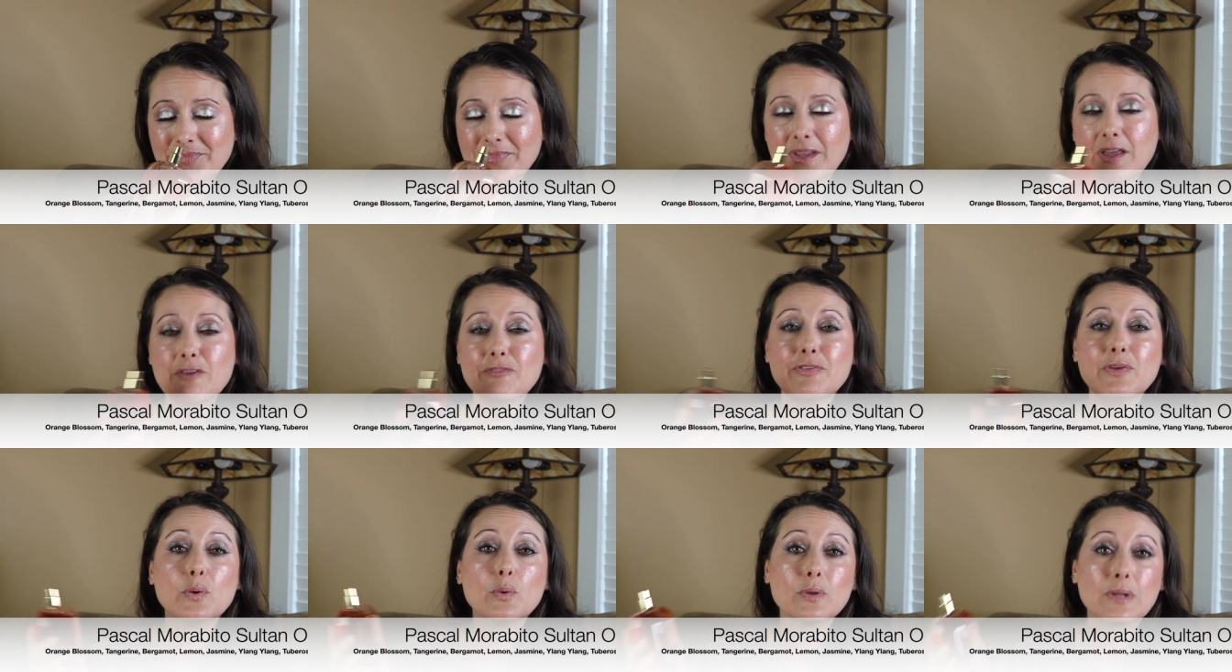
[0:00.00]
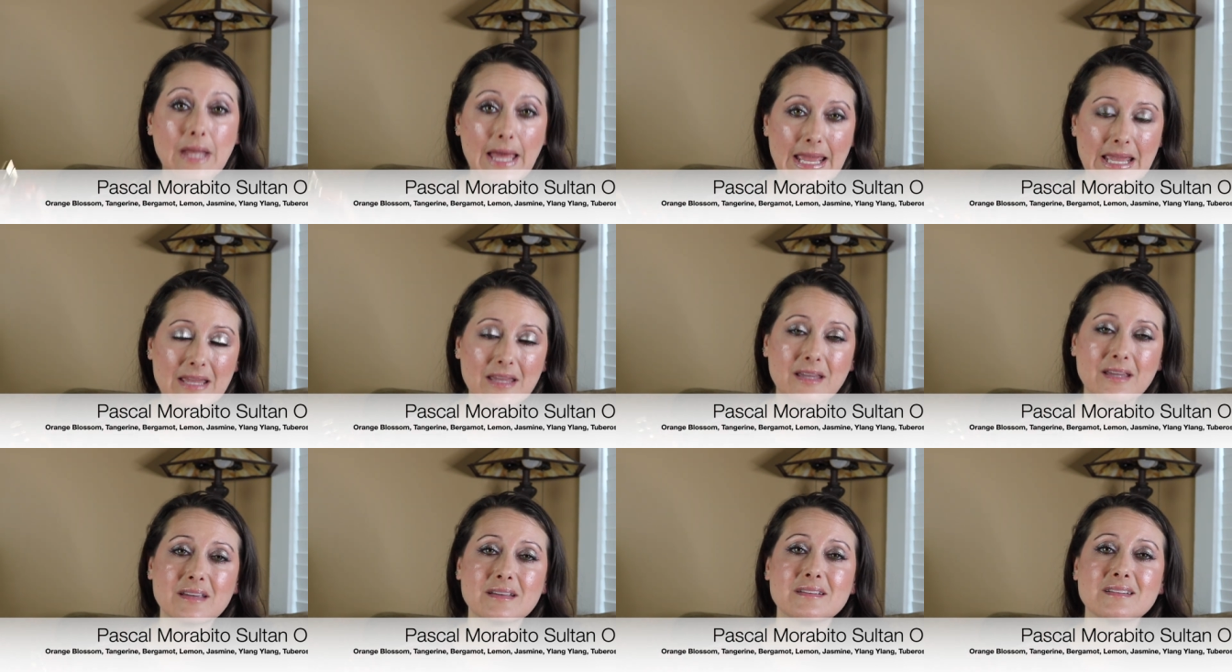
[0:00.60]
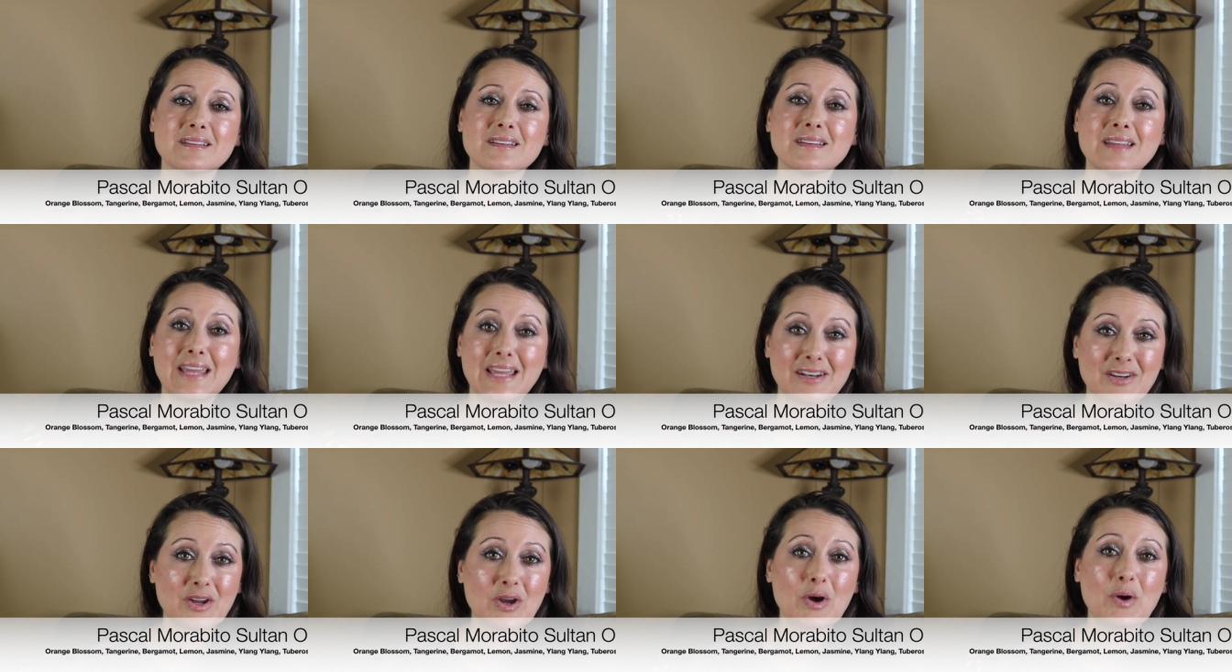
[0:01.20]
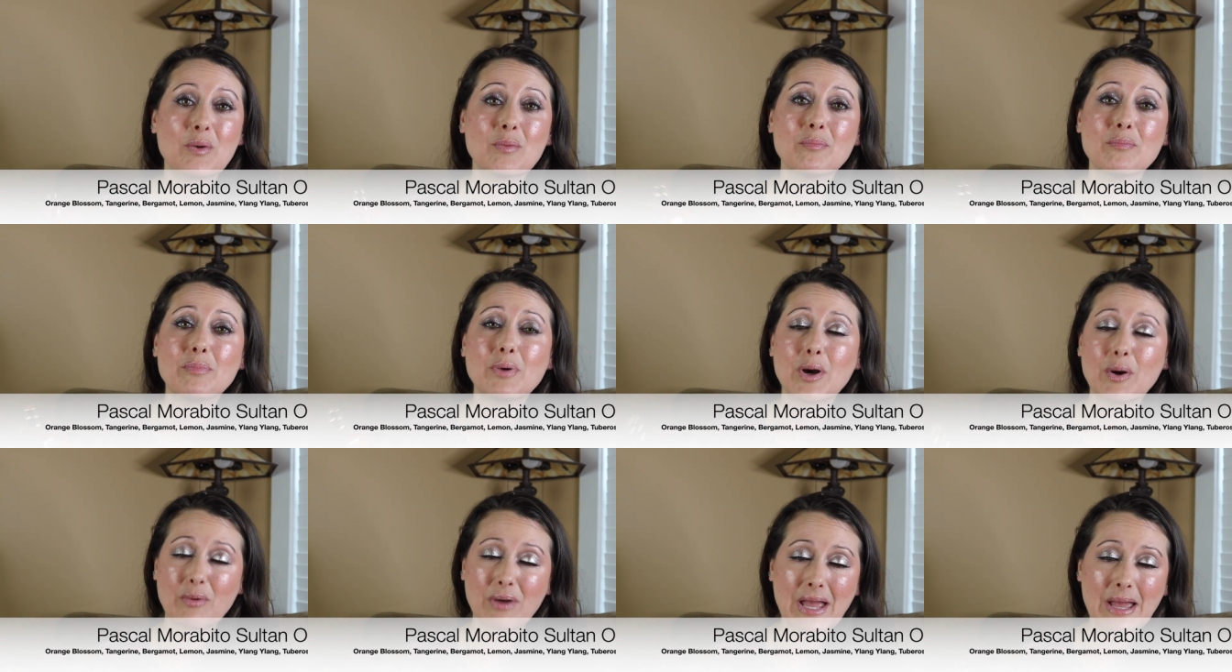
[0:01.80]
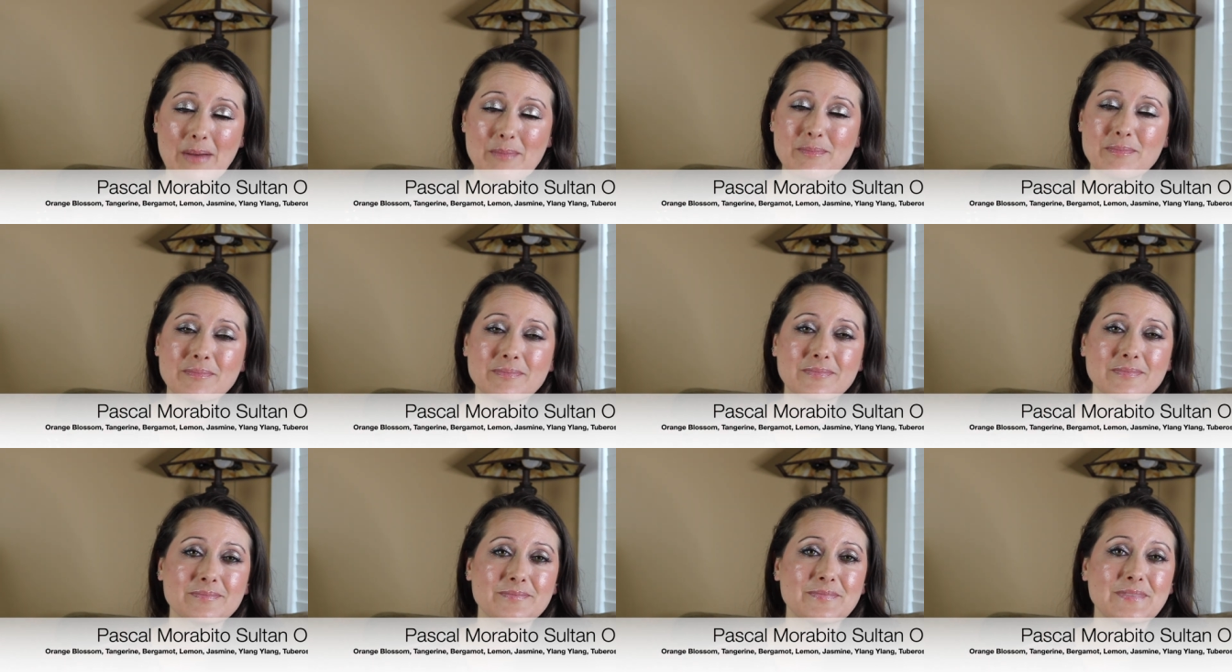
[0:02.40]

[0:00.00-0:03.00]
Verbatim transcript: If you like Lancome Poem,